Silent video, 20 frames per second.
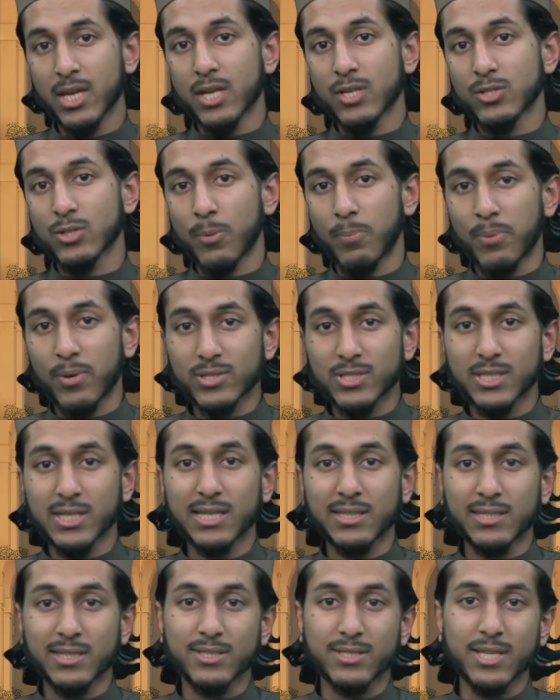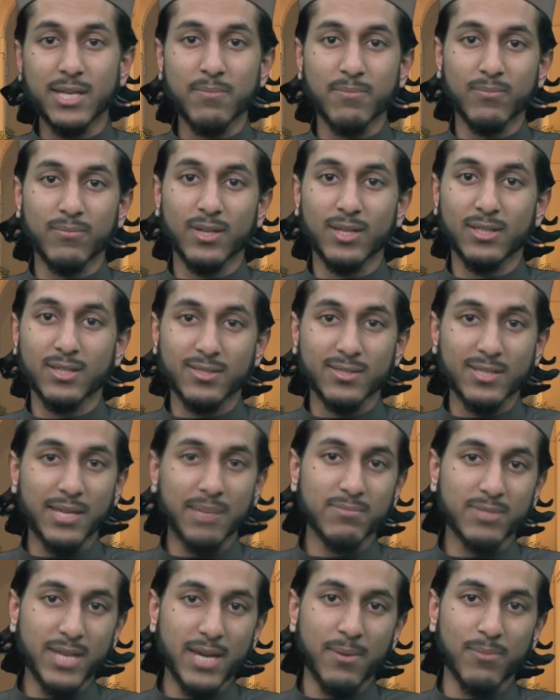So a person at the gym at the same
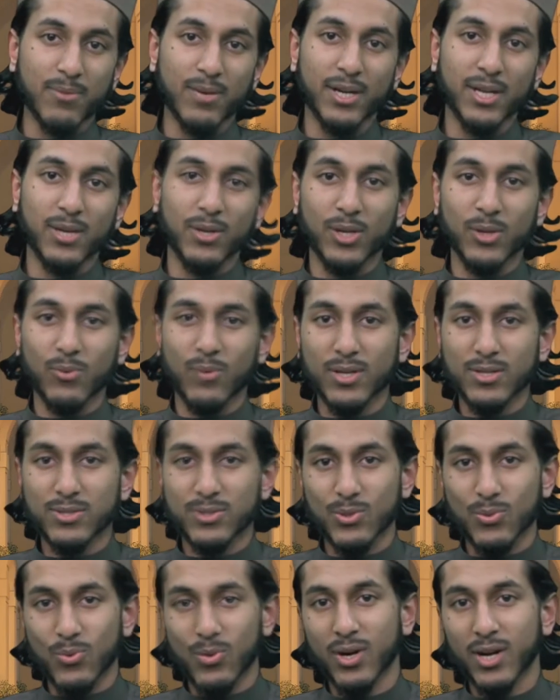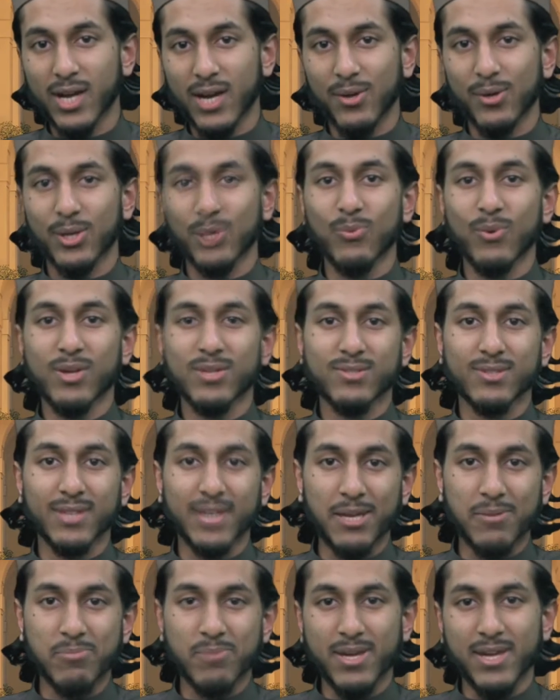time, right? He wants to work out. He wants to
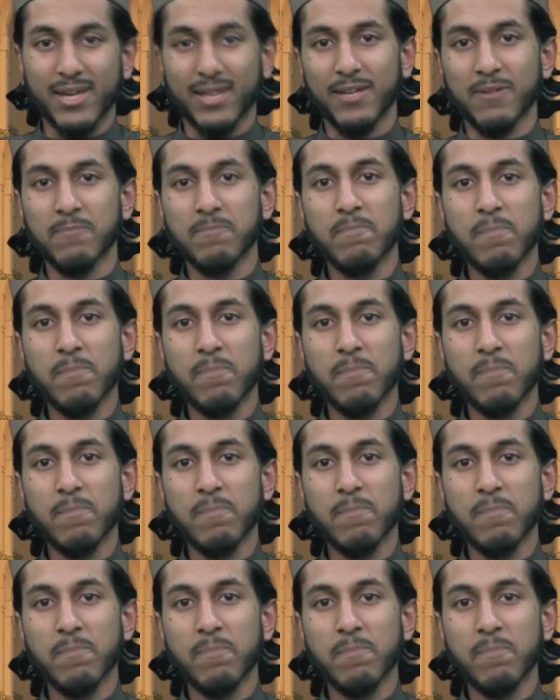get big.